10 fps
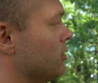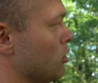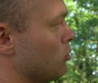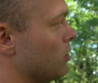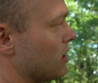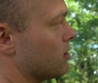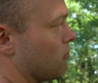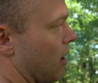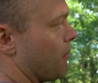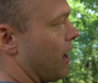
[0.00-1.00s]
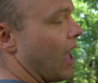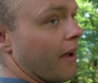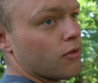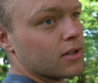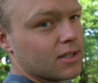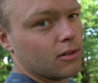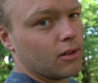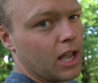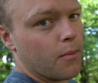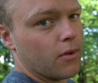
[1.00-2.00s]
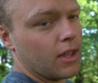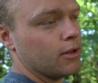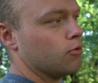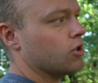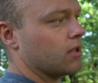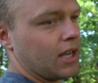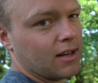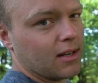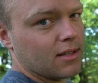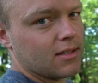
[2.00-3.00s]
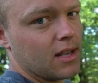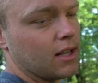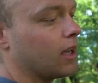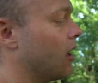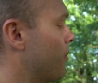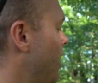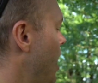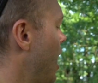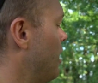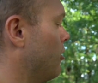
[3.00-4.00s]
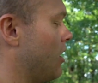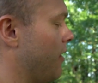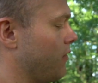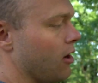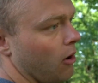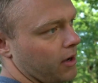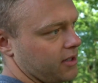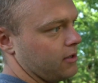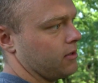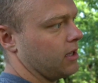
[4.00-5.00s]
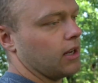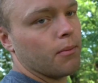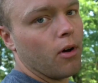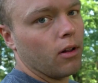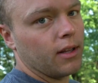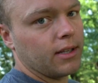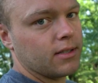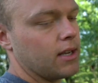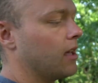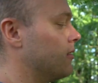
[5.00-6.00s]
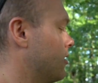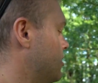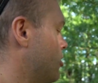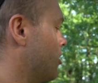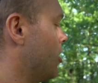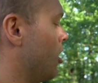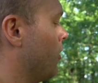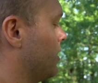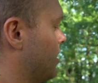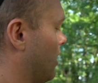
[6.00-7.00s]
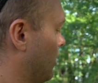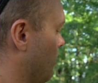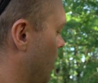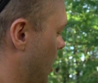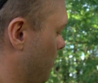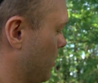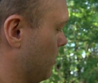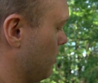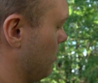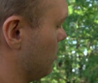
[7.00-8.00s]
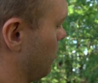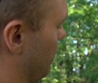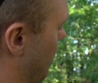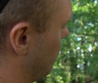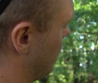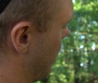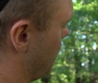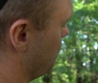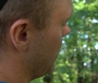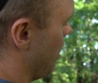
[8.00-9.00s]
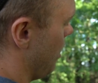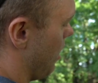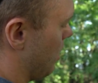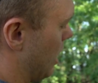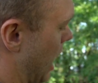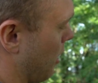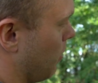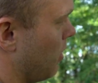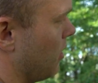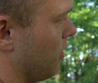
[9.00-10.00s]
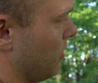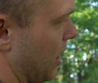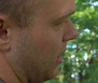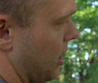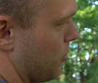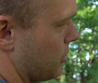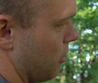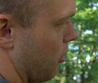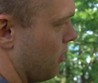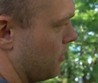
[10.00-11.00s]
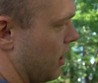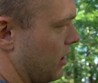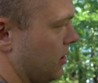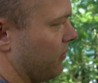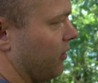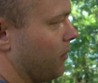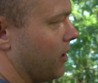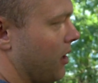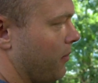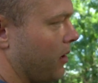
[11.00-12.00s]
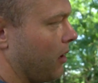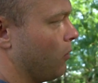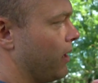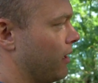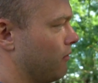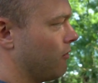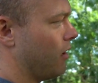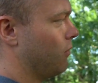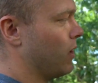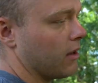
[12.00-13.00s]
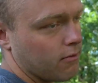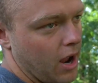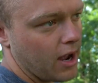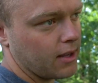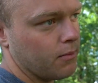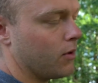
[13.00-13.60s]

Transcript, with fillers: do this right by every single camera that you just got done setting up and you're gonna have no issues getting them all linked together because you're gonna know exactly what happens. So we've got that. Now that camera's armed. I need to flip it up and we can we can rock and